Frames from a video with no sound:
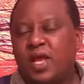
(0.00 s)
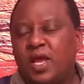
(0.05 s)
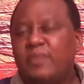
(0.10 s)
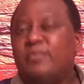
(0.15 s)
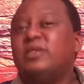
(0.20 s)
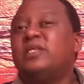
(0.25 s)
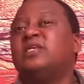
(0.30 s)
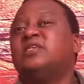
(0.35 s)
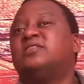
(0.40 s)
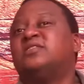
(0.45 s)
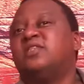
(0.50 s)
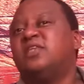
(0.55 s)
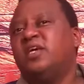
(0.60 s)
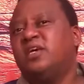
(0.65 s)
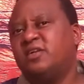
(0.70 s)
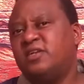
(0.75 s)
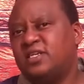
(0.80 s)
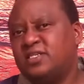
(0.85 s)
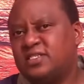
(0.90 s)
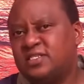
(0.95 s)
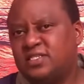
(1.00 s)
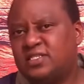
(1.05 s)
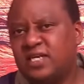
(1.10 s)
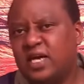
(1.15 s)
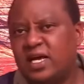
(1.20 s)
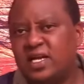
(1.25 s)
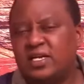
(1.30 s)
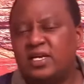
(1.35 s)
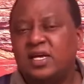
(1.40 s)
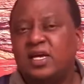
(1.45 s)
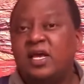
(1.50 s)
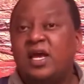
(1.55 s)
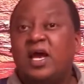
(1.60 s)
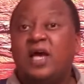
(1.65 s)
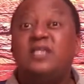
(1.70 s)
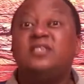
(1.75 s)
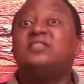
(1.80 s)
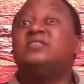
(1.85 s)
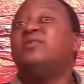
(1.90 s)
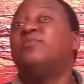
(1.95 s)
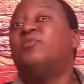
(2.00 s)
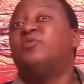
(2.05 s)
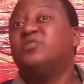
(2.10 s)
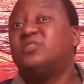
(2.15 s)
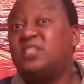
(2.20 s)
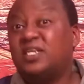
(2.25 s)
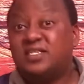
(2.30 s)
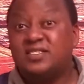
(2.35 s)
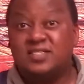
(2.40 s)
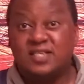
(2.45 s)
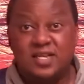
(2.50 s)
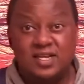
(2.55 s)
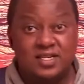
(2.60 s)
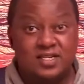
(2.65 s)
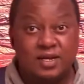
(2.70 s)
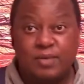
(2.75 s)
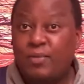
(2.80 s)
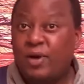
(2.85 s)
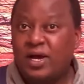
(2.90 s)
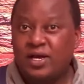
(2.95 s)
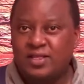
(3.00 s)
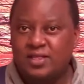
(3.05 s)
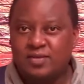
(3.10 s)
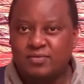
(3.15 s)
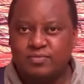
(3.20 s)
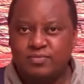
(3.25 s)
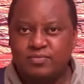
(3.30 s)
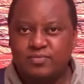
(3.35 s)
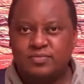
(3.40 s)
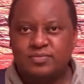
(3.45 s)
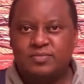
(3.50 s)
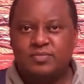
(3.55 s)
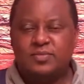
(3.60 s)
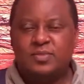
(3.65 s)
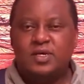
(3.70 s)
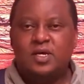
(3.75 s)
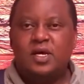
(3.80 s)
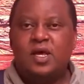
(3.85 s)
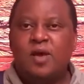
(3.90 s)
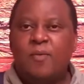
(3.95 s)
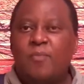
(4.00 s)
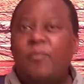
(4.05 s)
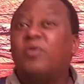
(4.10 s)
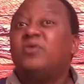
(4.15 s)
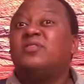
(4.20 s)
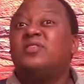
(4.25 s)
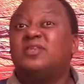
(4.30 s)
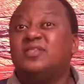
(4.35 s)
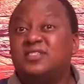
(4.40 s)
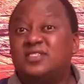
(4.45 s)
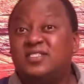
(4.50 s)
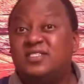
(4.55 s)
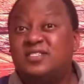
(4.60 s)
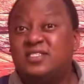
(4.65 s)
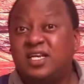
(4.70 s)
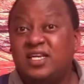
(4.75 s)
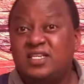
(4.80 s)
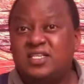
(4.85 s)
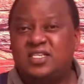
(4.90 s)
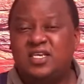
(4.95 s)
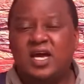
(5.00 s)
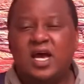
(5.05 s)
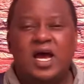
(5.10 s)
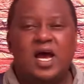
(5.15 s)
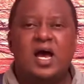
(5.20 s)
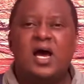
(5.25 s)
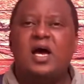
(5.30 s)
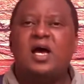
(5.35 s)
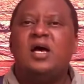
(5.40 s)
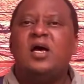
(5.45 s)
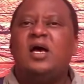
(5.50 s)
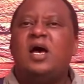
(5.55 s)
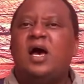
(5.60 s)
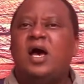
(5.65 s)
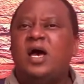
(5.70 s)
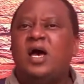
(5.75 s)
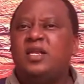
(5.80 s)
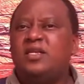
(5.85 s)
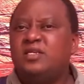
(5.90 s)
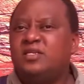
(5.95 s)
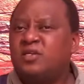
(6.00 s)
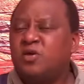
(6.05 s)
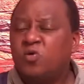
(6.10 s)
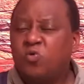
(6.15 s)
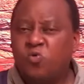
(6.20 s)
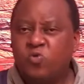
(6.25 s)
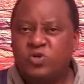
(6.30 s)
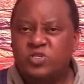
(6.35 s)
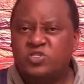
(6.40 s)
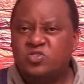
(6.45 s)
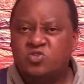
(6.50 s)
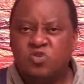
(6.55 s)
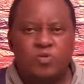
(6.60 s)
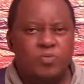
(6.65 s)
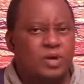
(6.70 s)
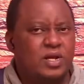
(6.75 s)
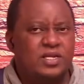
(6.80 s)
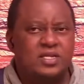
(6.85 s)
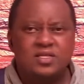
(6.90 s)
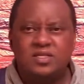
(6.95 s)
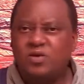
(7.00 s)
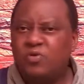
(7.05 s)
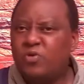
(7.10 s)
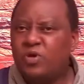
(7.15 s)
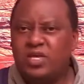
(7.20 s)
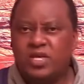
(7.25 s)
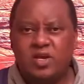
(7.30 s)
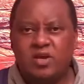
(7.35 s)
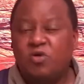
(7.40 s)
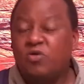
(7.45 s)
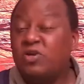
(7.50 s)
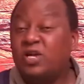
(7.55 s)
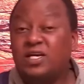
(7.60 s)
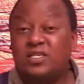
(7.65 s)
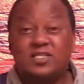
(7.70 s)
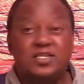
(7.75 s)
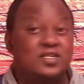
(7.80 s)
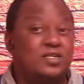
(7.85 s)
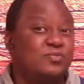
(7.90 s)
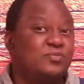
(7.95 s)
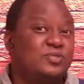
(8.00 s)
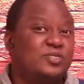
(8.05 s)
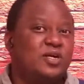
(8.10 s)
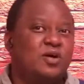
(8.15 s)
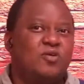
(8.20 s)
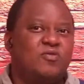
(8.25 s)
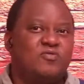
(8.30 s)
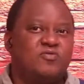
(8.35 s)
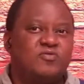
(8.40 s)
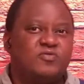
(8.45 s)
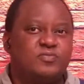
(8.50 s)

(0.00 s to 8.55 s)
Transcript: I mean, he's the eldest son and he's the most excellent among them, both in stature and wisdom and in the way he conducted himself.